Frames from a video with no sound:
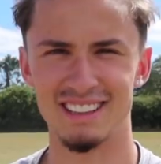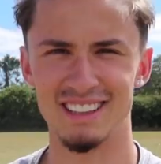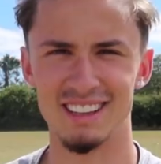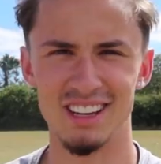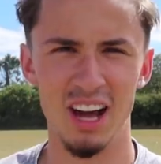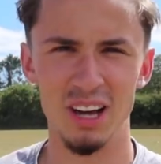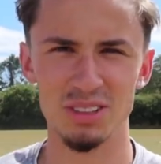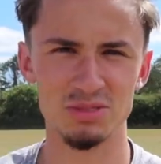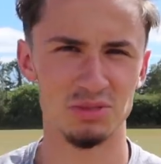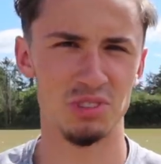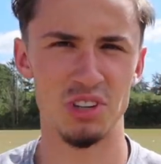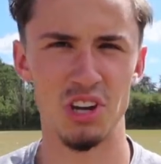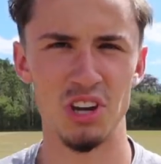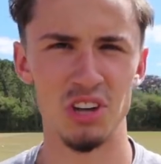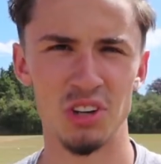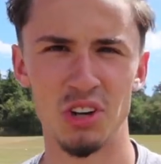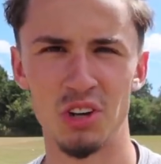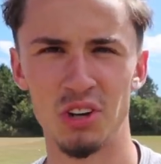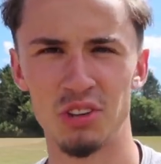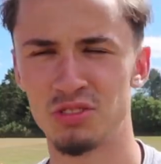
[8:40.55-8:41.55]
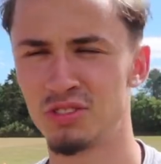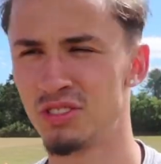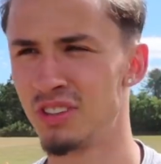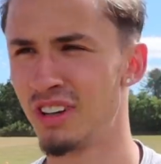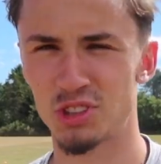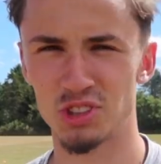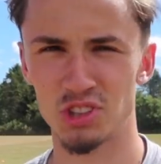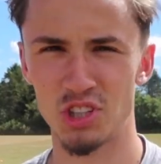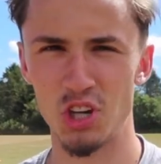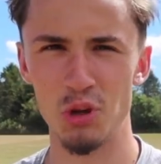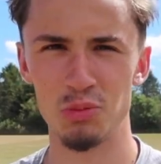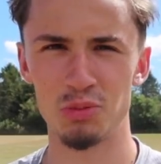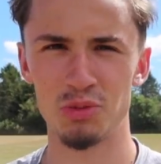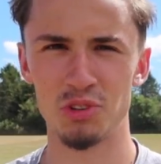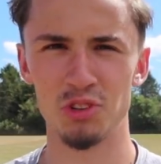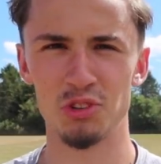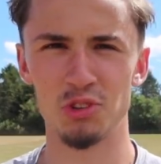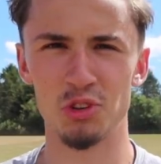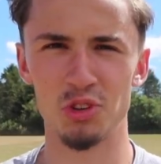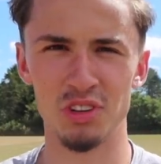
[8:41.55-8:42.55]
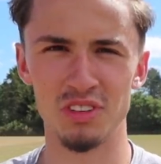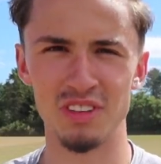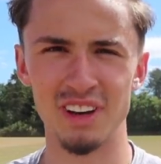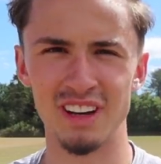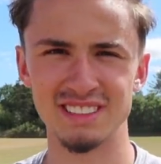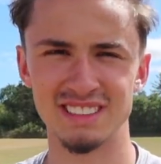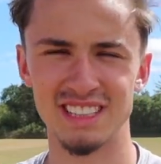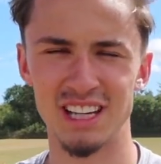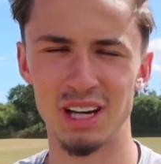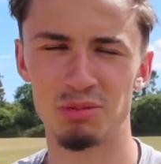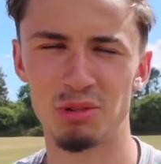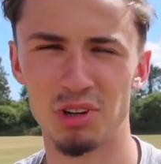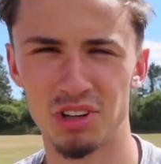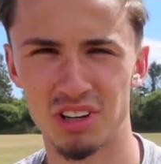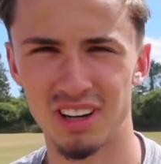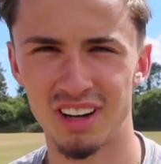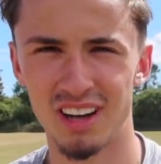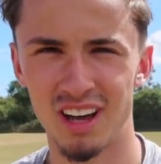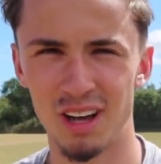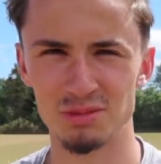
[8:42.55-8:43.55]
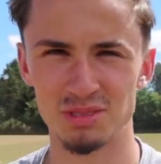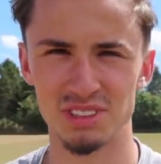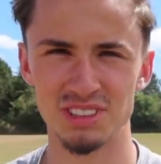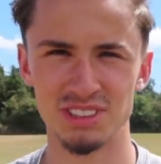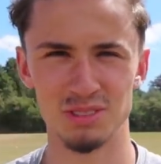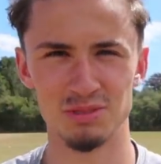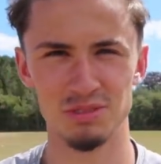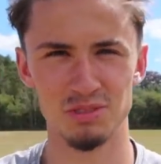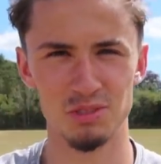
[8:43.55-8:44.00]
The alarms were going off because I opened the door. They're now set up like an alarm system.